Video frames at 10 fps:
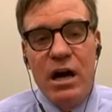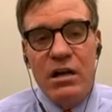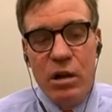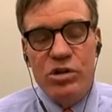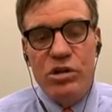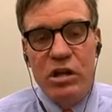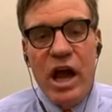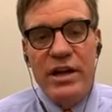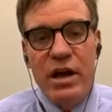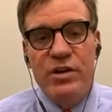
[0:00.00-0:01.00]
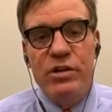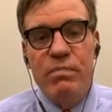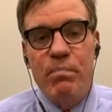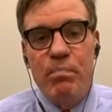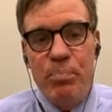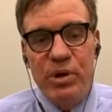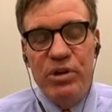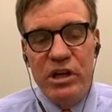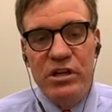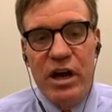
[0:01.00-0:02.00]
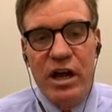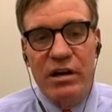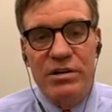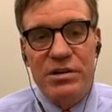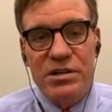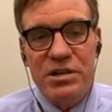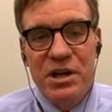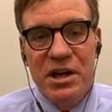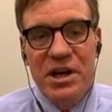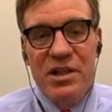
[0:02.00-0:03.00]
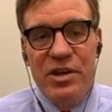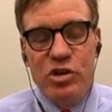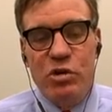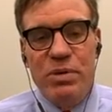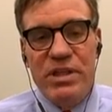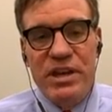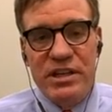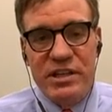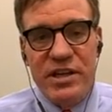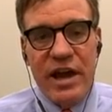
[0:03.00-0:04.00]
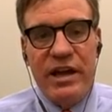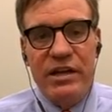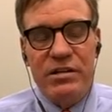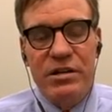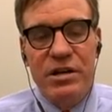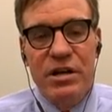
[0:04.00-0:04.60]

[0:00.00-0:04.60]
close to $900 billion, this will be the second